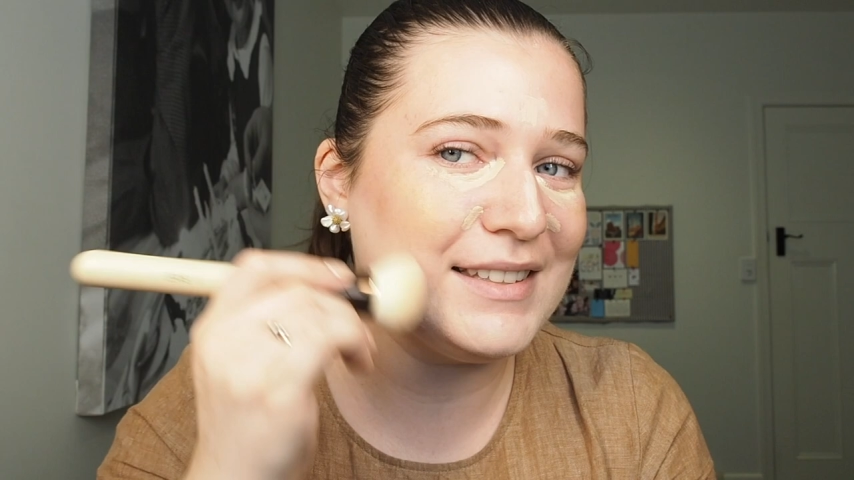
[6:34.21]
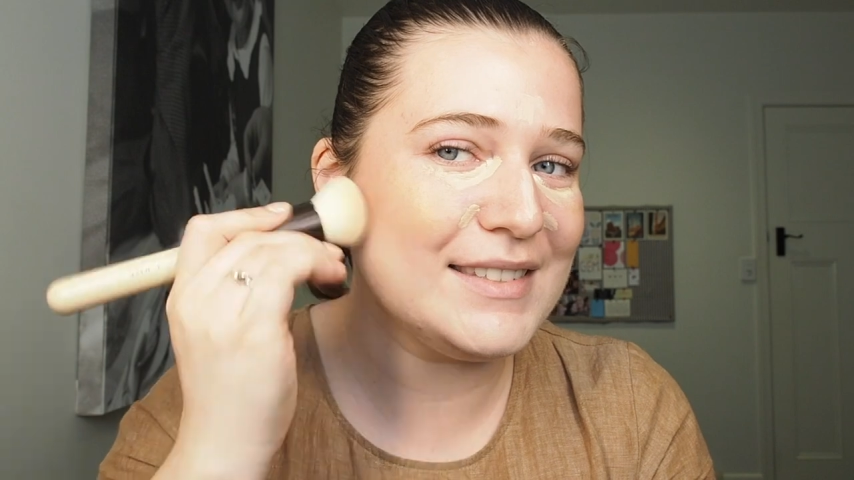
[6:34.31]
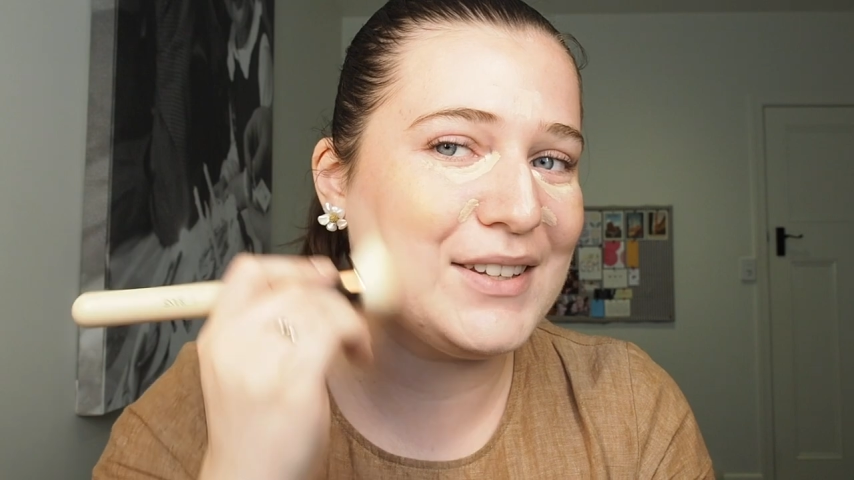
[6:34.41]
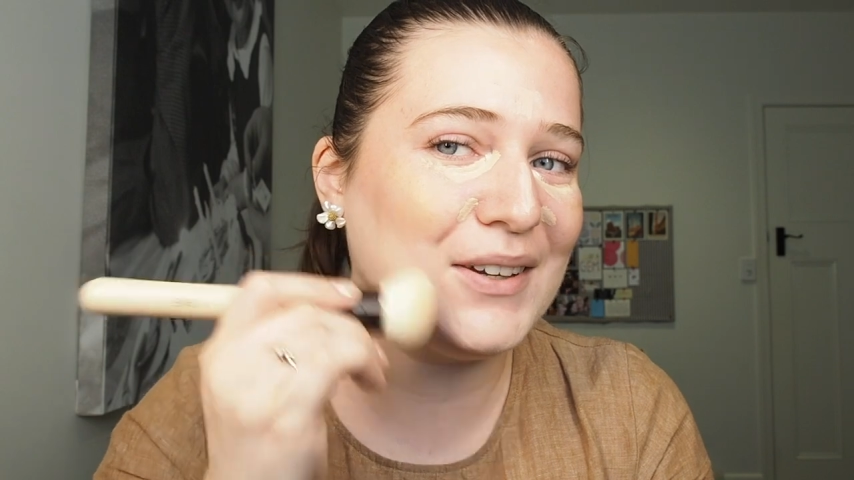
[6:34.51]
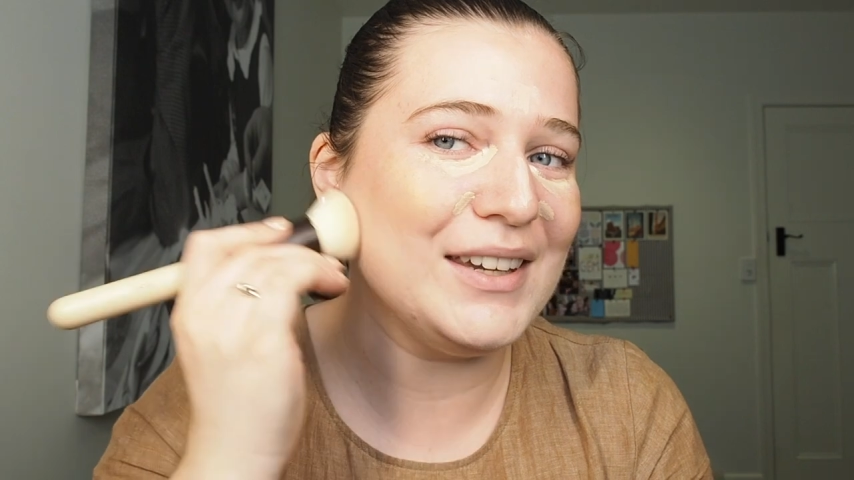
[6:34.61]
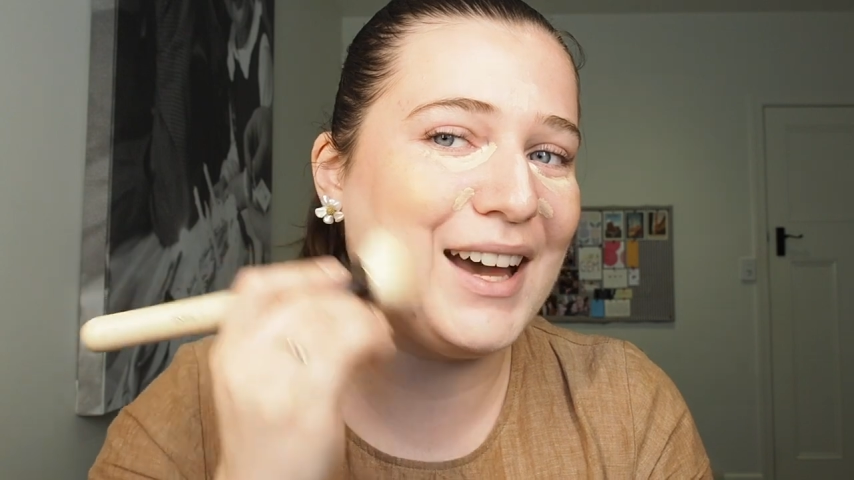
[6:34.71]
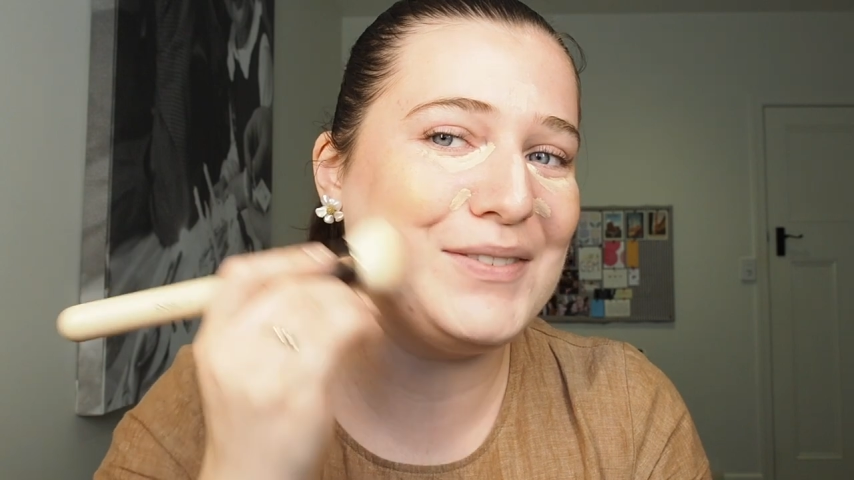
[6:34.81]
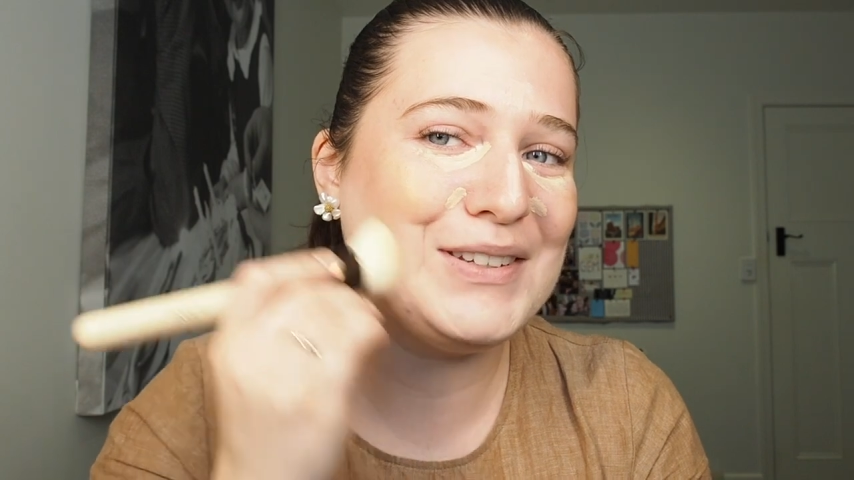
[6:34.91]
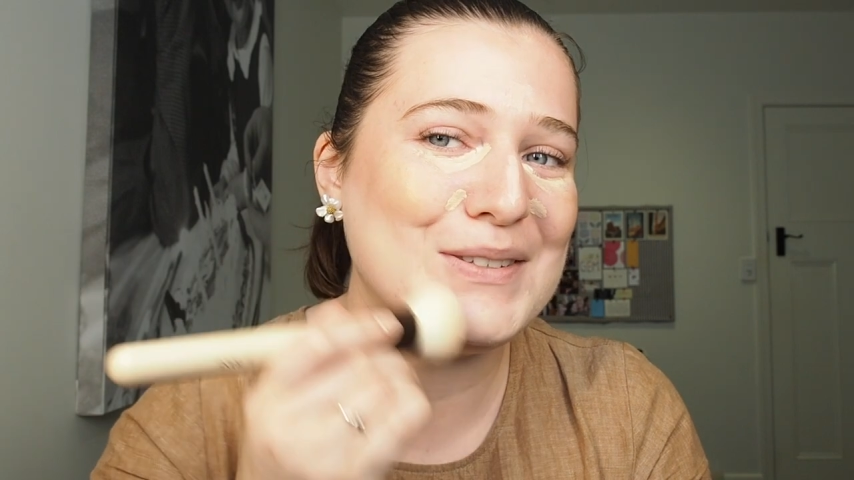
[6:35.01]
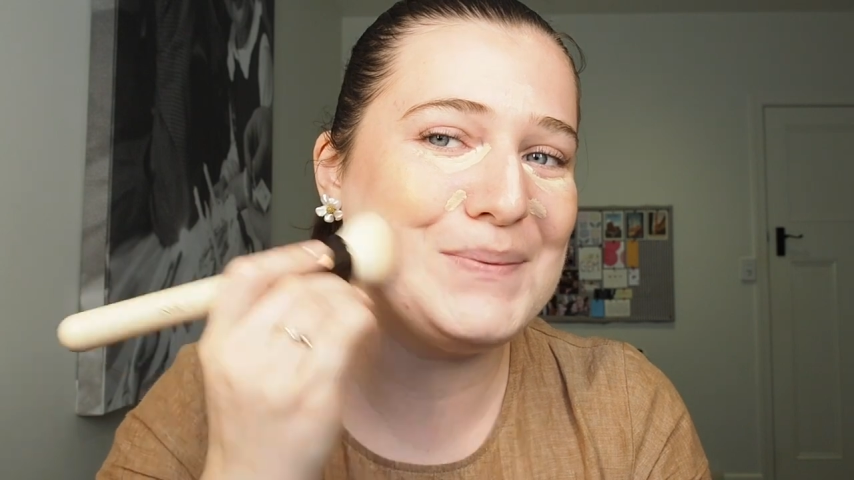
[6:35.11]
So you have
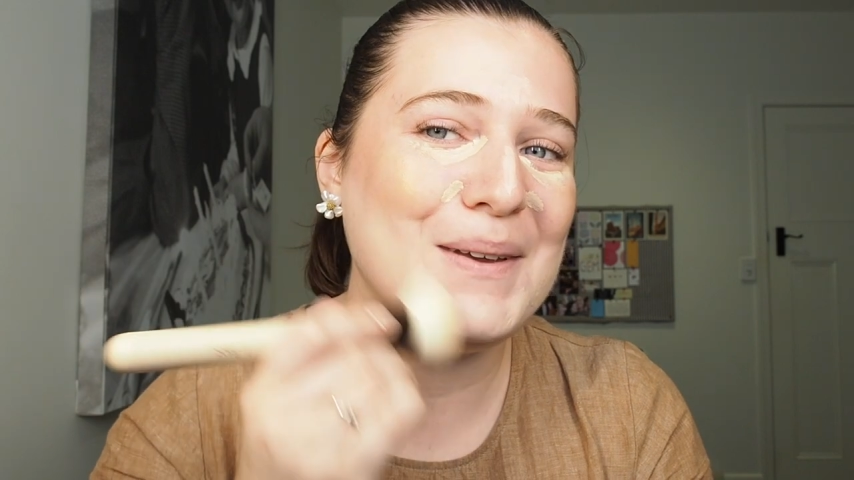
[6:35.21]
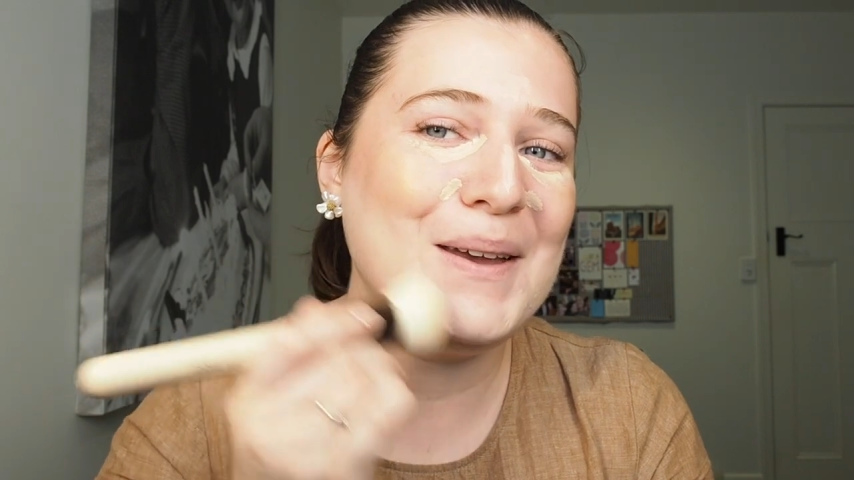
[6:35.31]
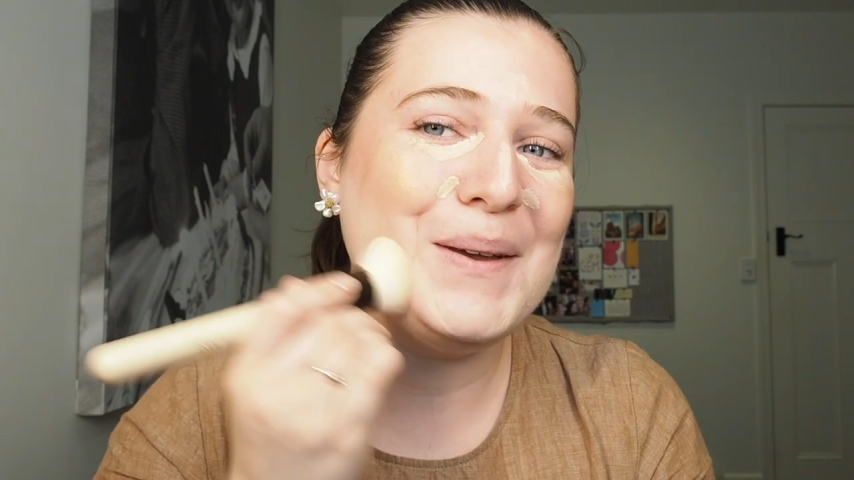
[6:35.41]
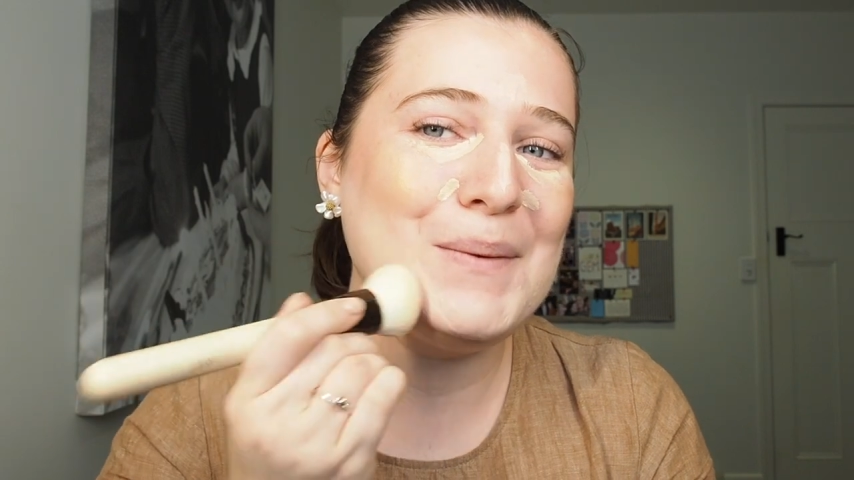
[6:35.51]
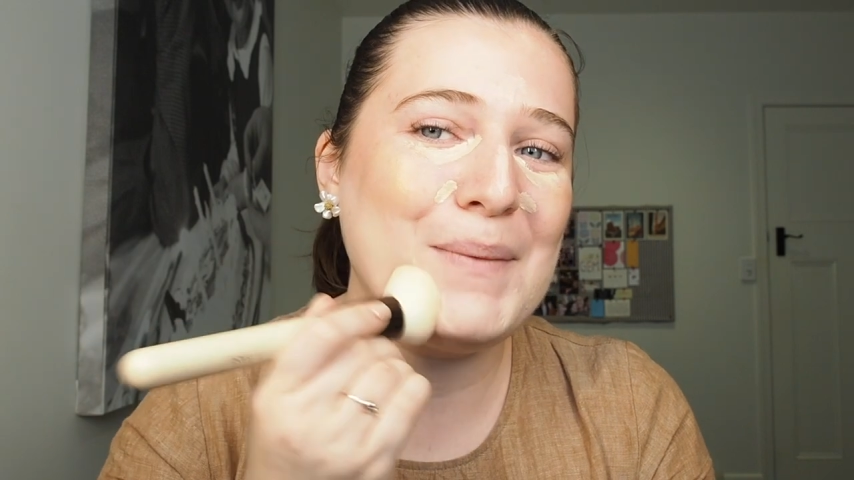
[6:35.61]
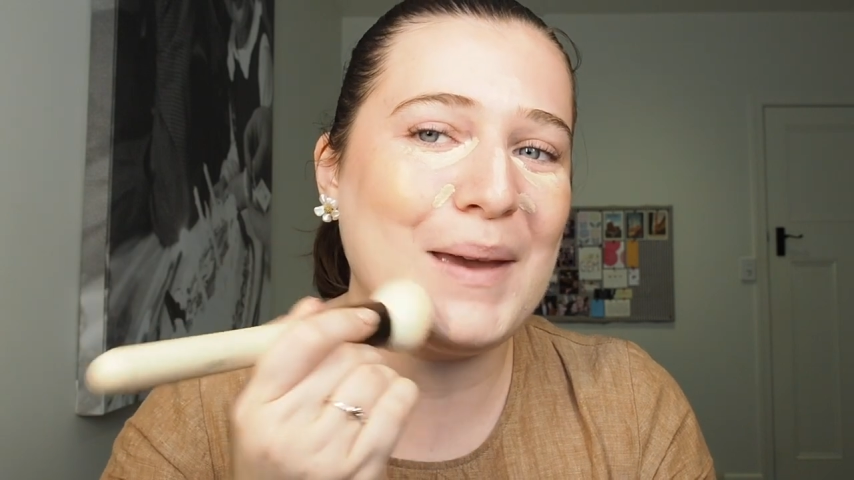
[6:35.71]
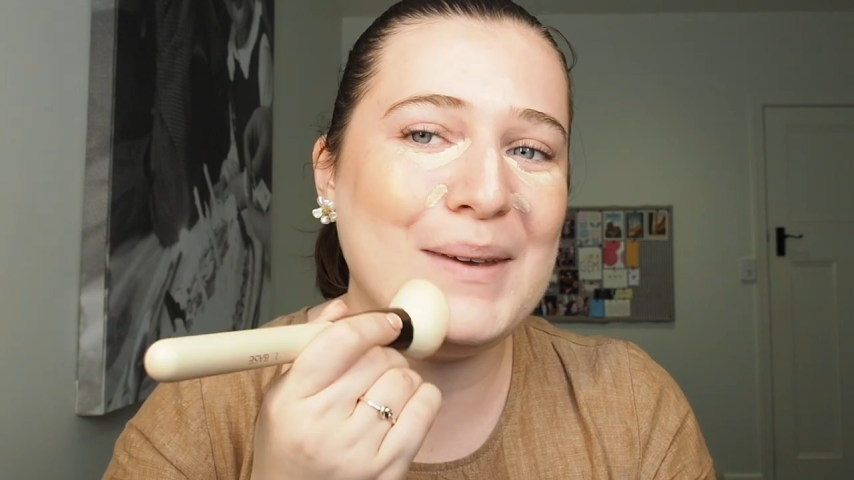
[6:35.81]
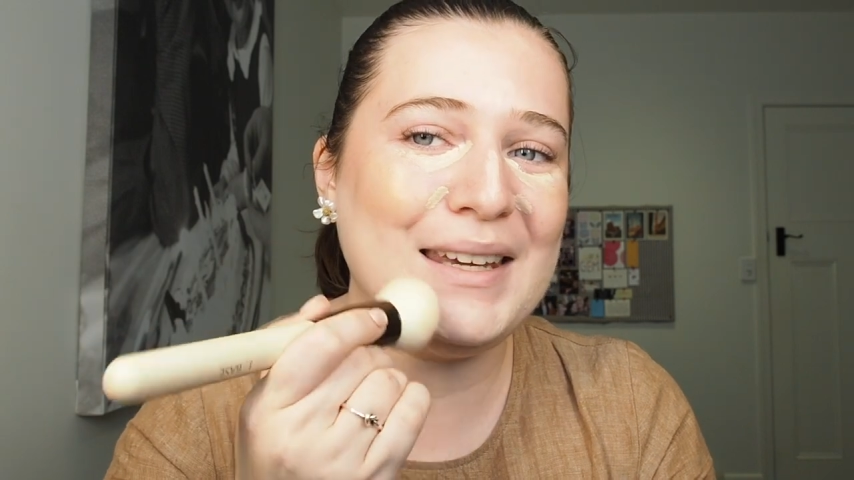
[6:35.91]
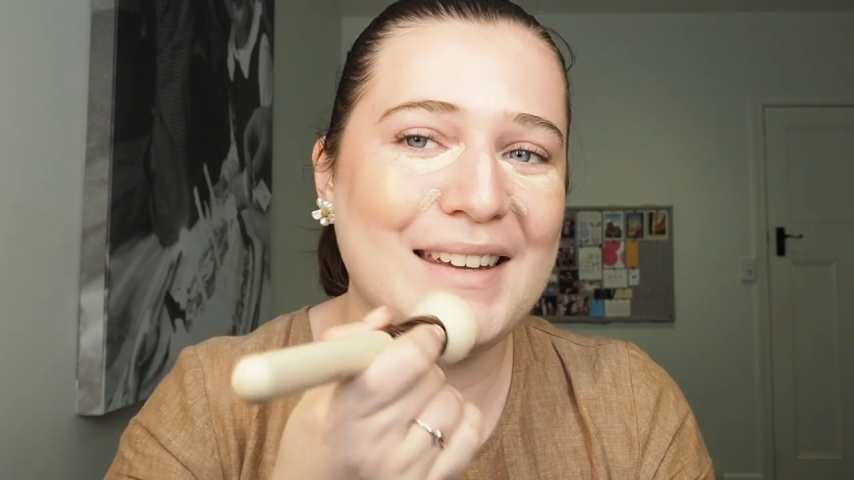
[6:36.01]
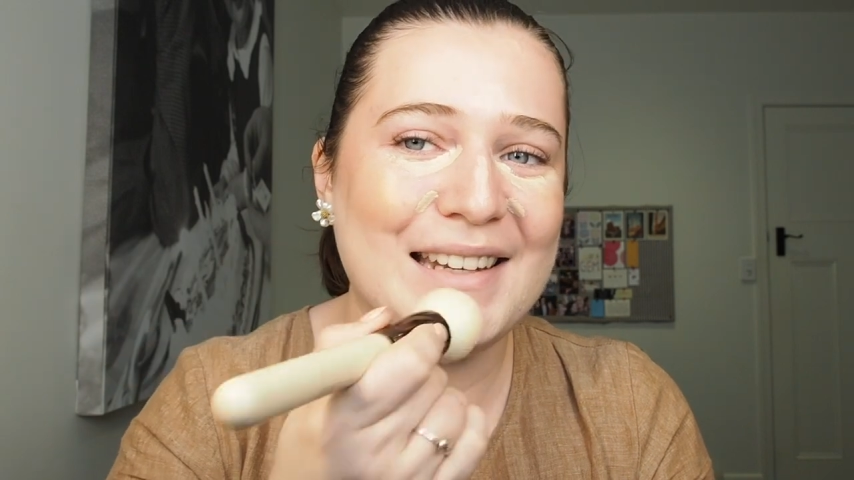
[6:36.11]
to
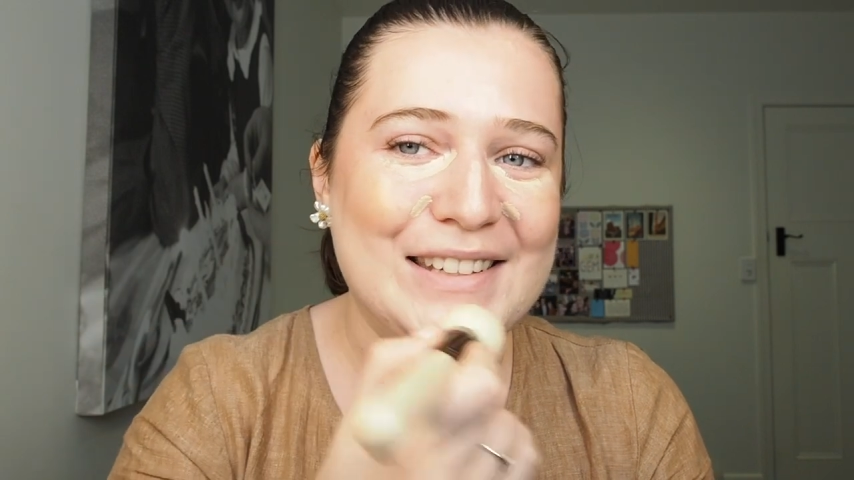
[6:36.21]
maybe